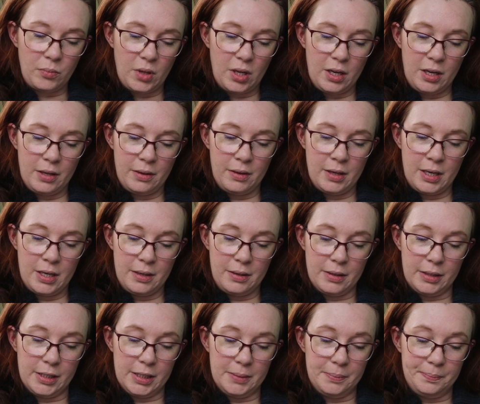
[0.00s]
And then
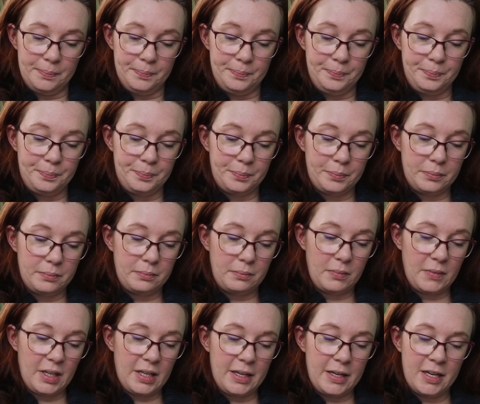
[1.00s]

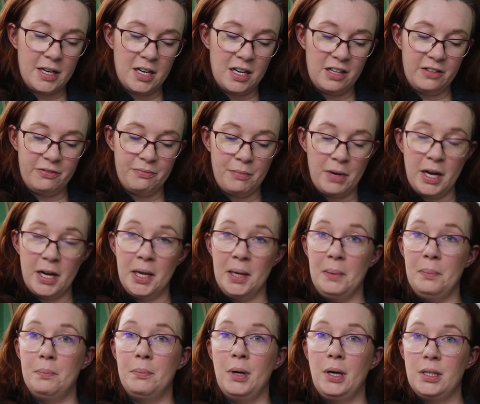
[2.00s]
I have my
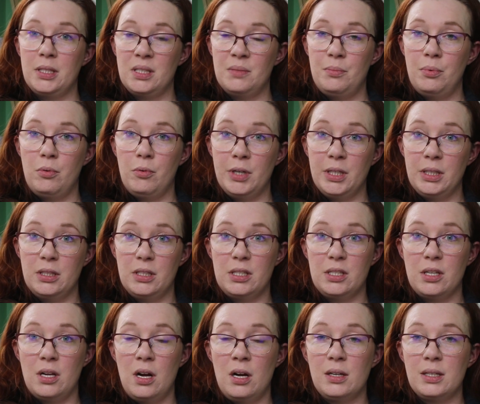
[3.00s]
Blossom Point
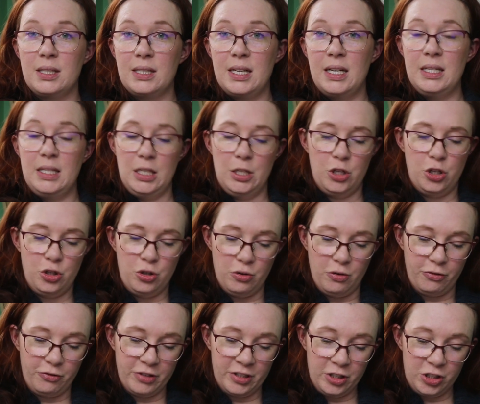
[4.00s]
socks. I need to
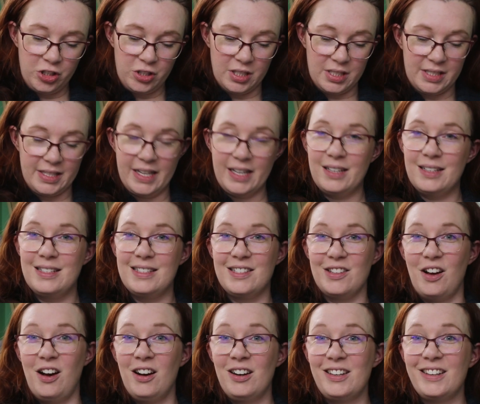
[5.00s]
finish the second
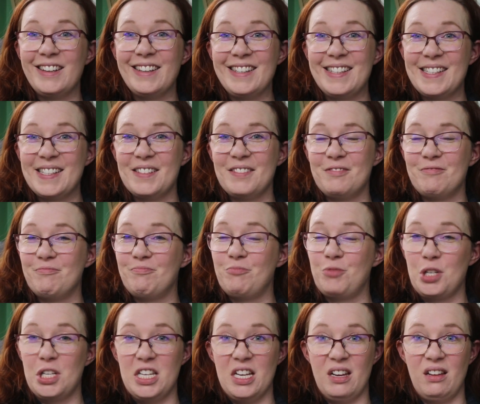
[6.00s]
sock. It's
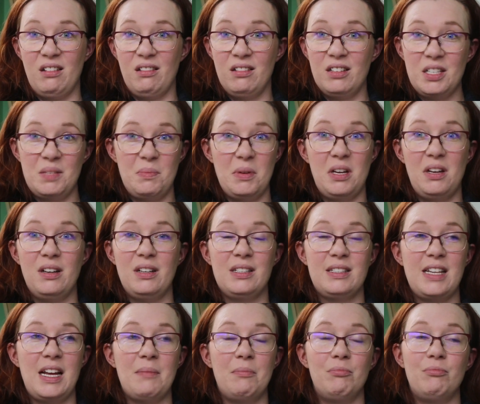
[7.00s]
ridiculous because
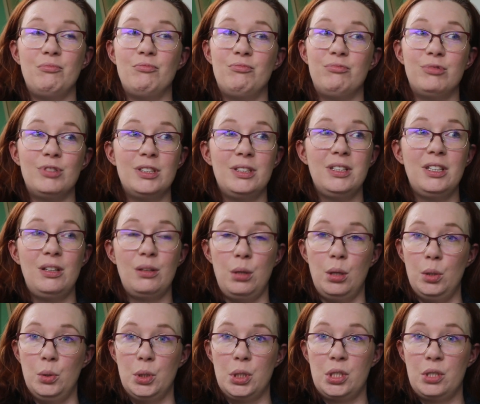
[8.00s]
I'm really
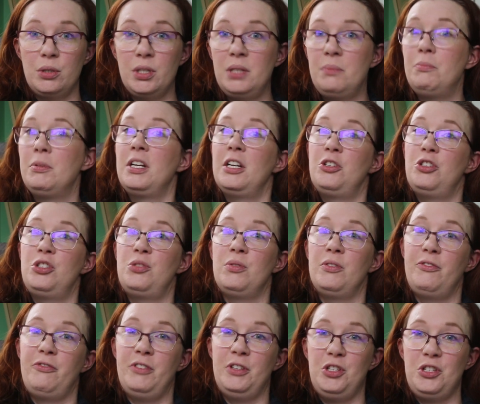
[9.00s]
close to it, but I just want
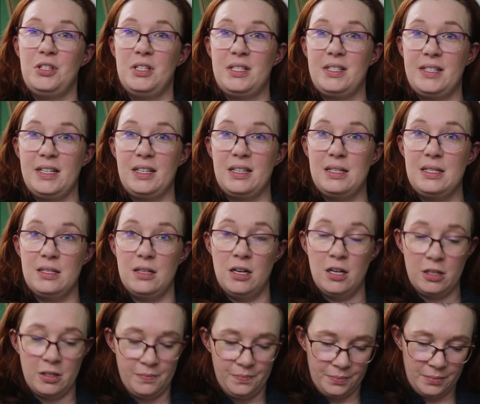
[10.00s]
to finish that second sock.
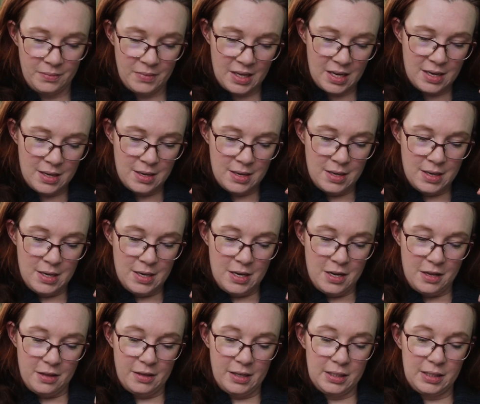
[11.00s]

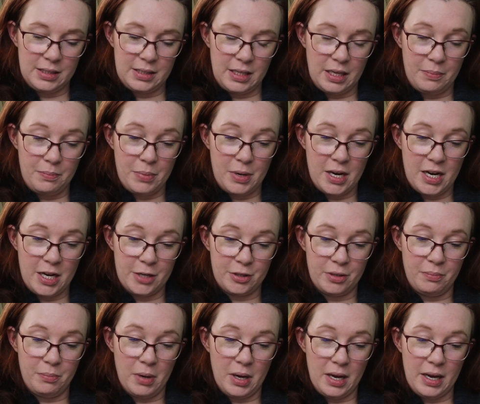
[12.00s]
That is a
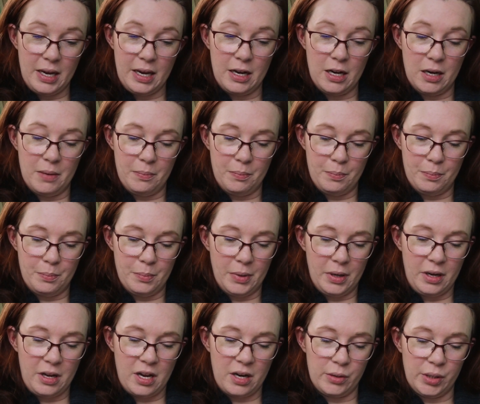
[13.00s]
pattern by
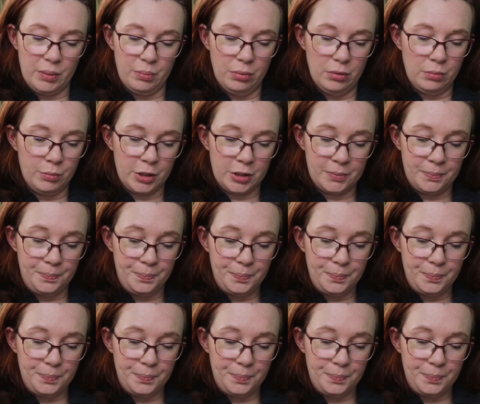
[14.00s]
Carrie Bloomer.